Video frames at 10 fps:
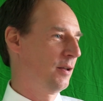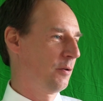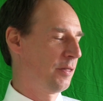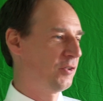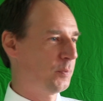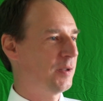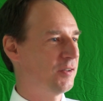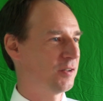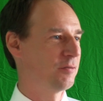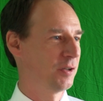this
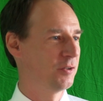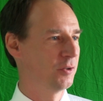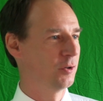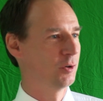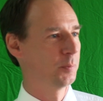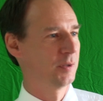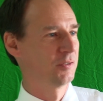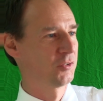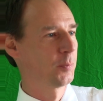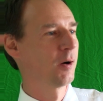piece of Hadoop and
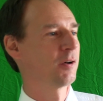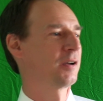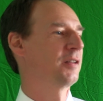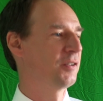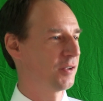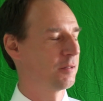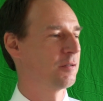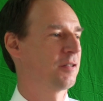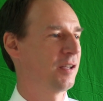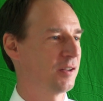Spark and these other
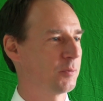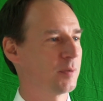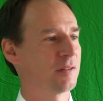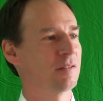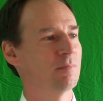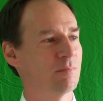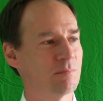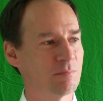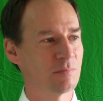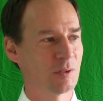things, but
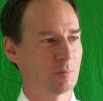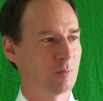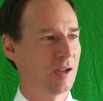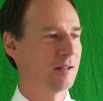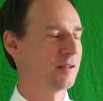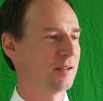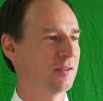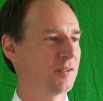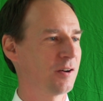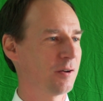the reality
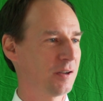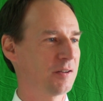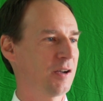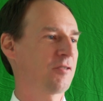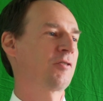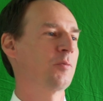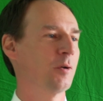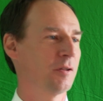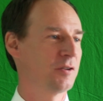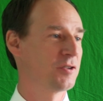is that architecture is
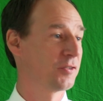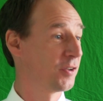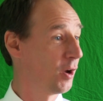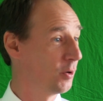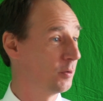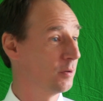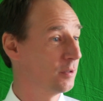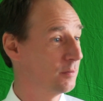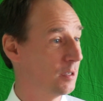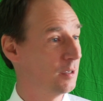more than just code.
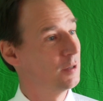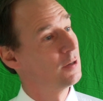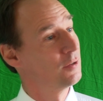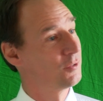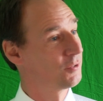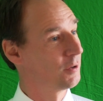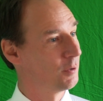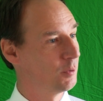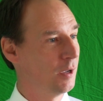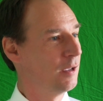
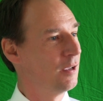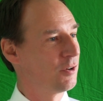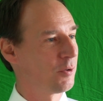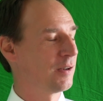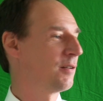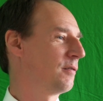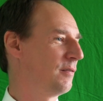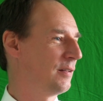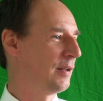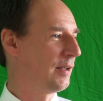So trying to
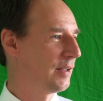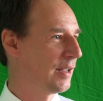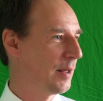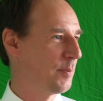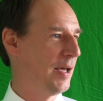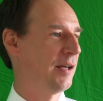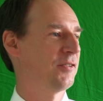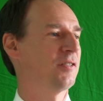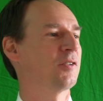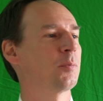get
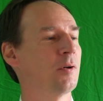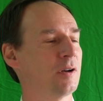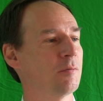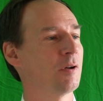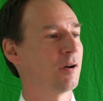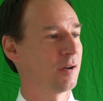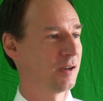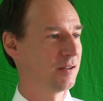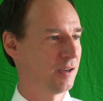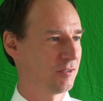past this point of what
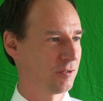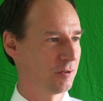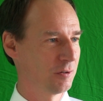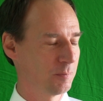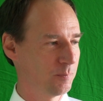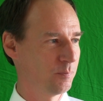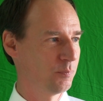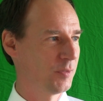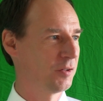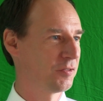architecture
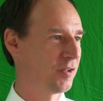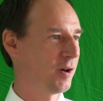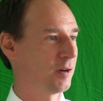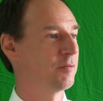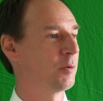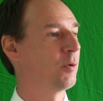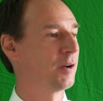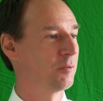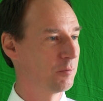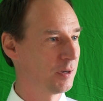is thought of and what
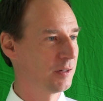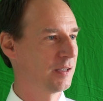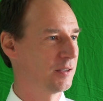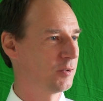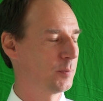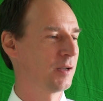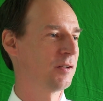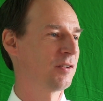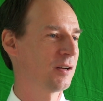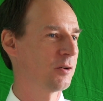it really is,
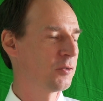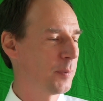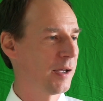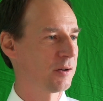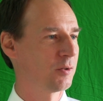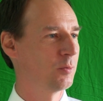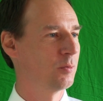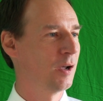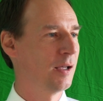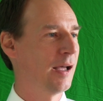because it goes back to
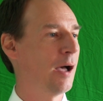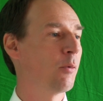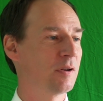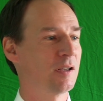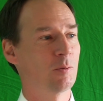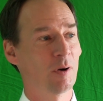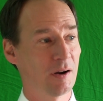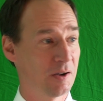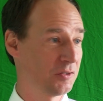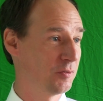how a data
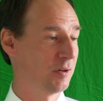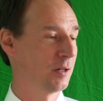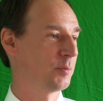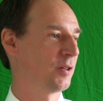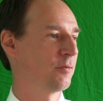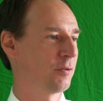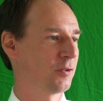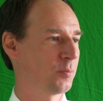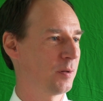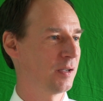warehouse developed in the
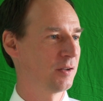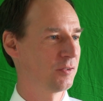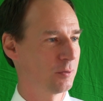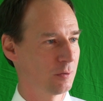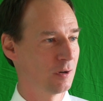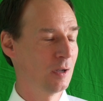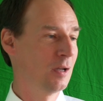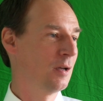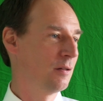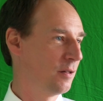first place, or
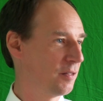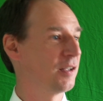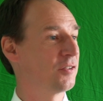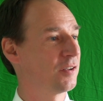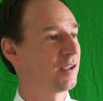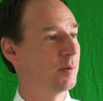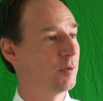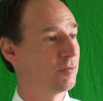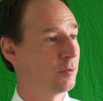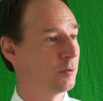the things that came
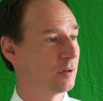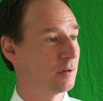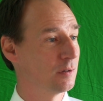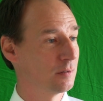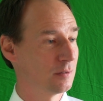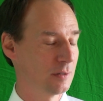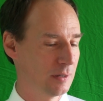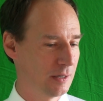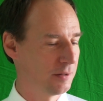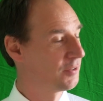before.
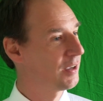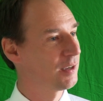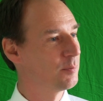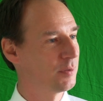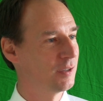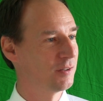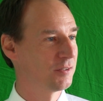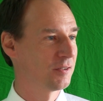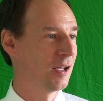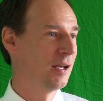The second piece,